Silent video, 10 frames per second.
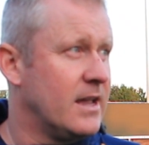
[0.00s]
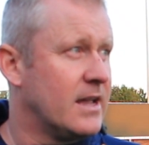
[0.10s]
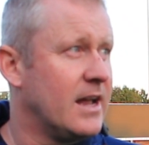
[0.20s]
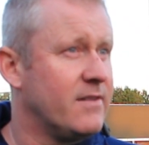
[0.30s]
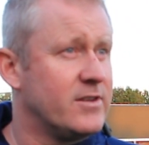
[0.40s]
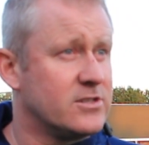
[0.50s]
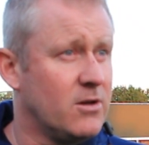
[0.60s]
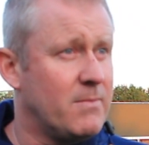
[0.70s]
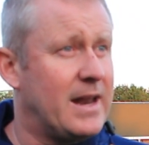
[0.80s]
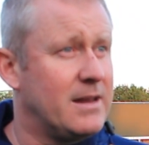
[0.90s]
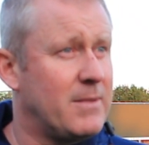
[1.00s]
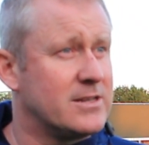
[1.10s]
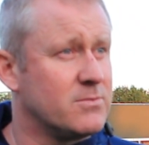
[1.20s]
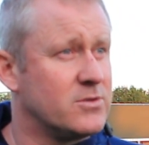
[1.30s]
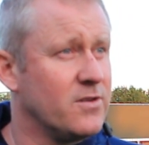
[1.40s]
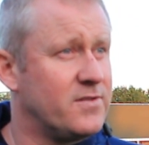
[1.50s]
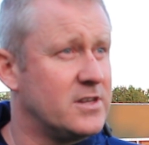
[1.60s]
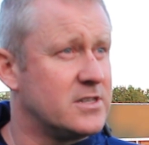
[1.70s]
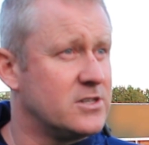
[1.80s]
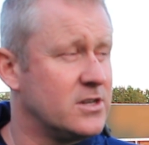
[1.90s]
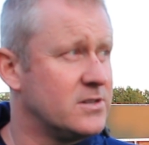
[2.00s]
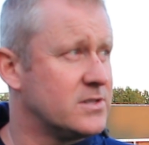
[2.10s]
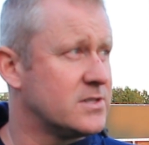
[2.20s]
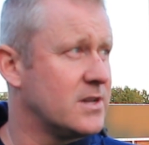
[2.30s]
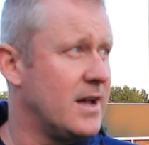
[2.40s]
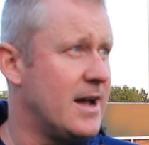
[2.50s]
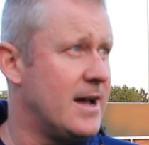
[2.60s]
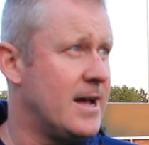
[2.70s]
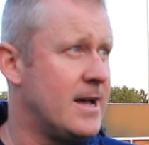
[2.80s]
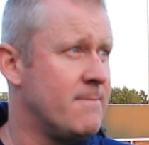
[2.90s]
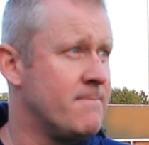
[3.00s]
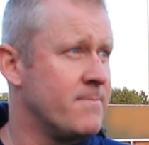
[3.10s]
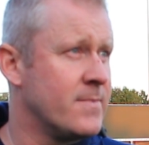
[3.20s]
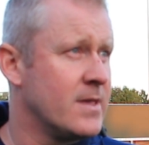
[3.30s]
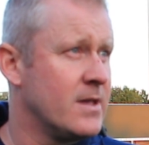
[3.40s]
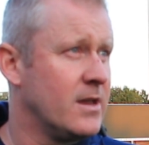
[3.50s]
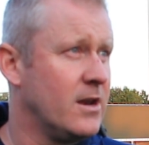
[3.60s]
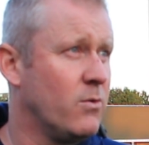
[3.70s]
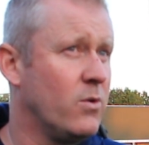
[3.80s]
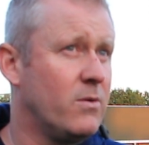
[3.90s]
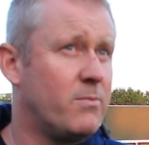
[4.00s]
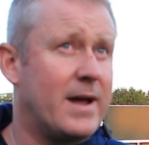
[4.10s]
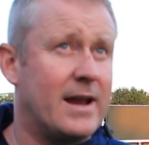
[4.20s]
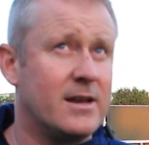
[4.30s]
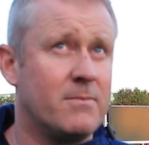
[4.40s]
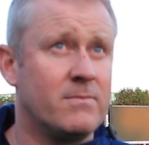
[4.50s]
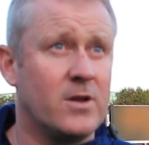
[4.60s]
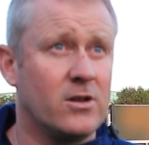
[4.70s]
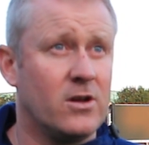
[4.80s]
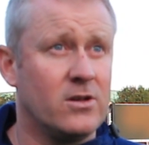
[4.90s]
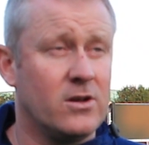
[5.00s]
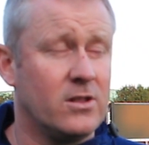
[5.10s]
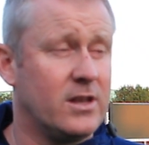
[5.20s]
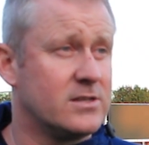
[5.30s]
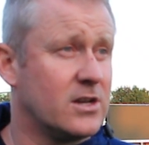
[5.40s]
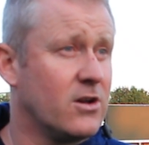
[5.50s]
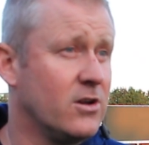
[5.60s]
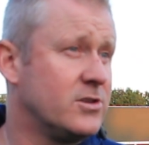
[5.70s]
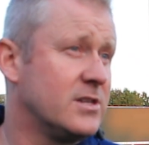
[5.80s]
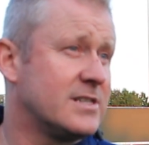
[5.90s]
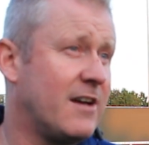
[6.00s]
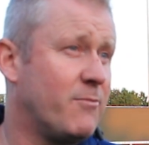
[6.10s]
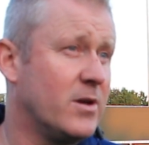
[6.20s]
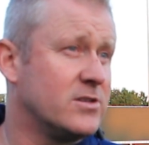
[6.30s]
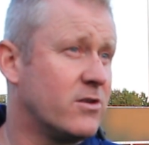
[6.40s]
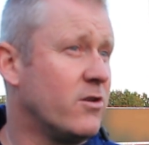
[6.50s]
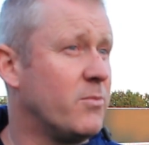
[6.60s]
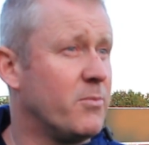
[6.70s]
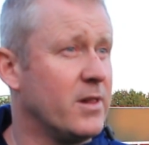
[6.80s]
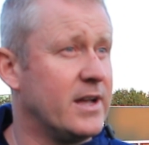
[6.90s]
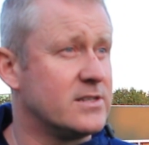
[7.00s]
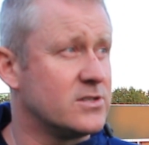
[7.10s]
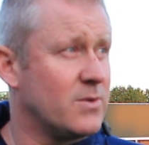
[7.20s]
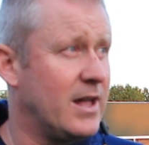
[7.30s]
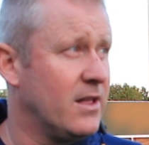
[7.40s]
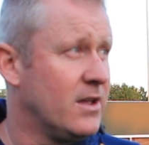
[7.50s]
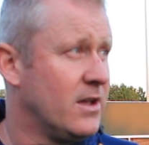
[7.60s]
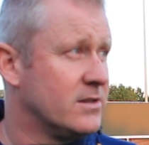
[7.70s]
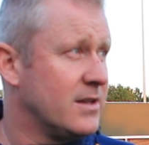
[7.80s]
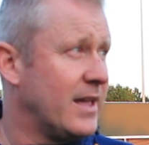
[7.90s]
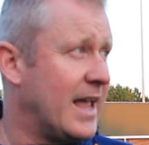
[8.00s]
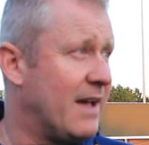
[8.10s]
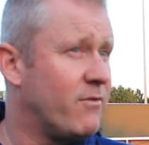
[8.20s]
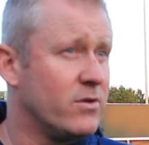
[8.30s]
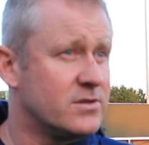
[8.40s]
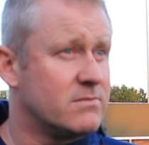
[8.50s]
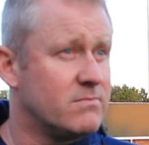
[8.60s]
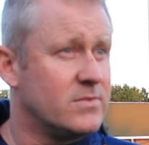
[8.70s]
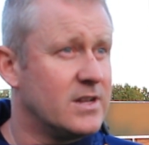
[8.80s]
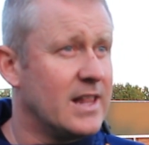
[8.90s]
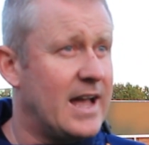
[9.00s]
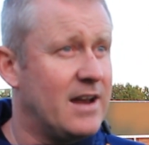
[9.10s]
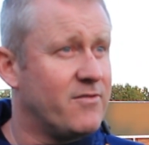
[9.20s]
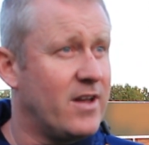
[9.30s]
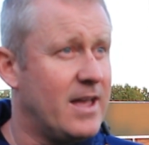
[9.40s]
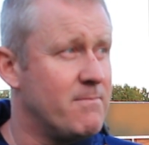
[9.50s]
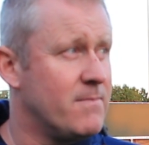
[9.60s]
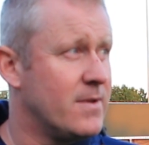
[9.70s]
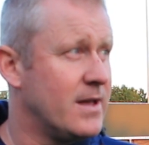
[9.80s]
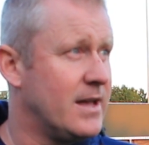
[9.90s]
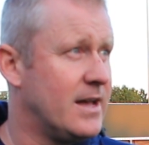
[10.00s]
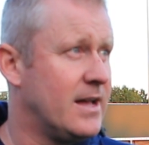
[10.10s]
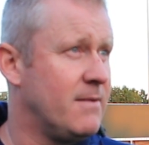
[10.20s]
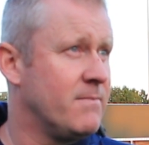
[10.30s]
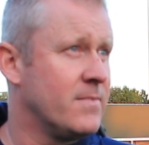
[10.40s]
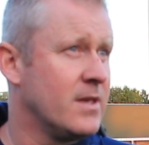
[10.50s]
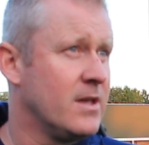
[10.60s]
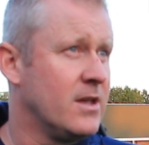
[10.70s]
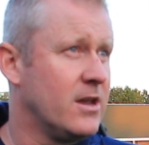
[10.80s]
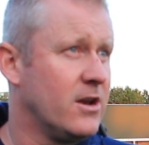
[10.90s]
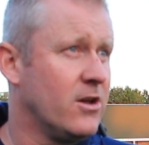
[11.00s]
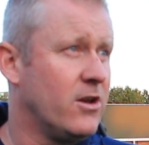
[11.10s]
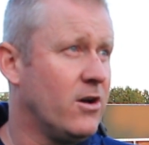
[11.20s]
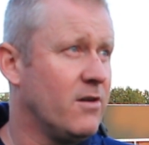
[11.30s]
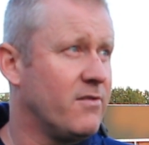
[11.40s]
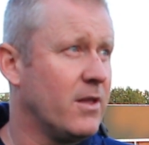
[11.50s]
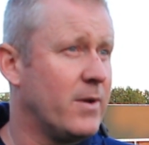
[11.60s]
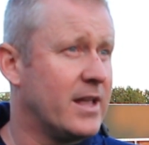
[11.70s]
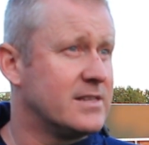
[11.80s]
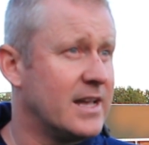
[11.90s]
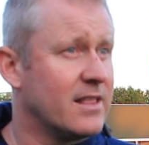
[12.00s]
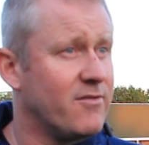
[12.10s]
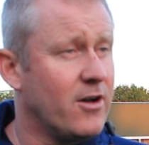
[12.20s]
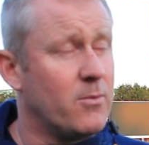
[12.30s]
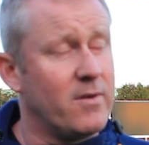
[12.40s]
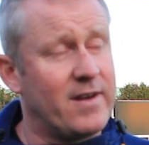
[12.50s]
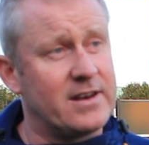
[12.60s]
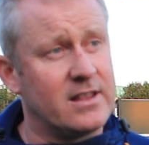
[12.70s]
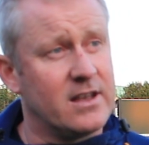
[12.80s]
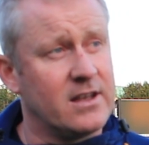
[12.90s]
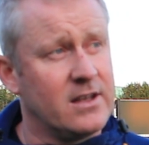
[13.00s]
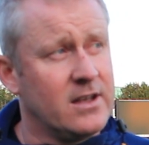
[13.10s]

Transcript: kind of his own man. He made some tough decisions. We were behind him not only as a coaching staff but as a group of players as well. So I think everyone's delighted for him. And hopefully we can take the form we've had in the